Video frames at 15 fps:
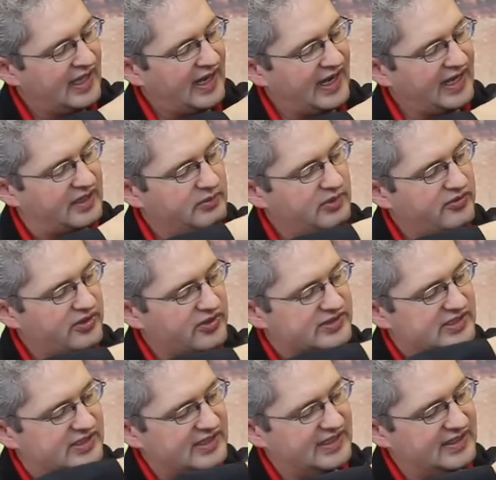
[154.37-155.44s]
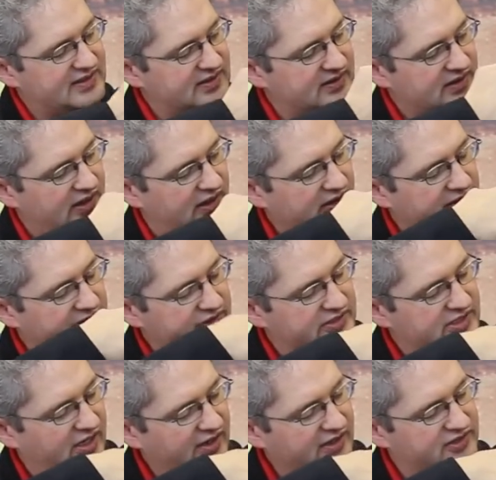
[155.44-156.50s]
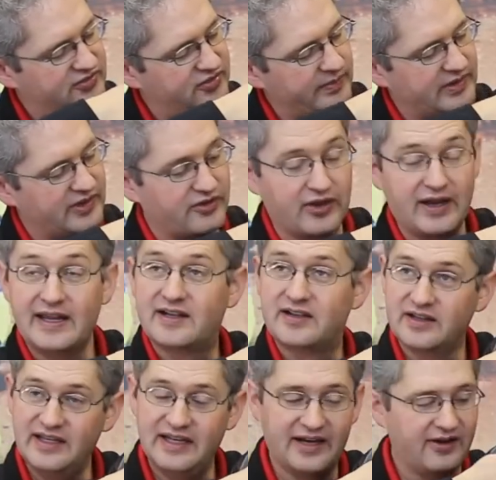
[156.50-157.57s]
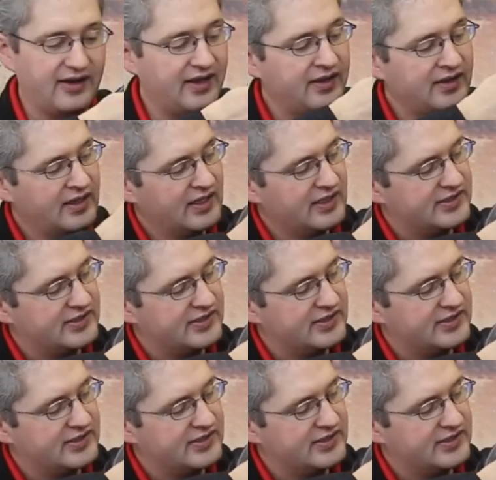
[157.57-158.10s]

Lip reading: and I can move those cards from the gray clean area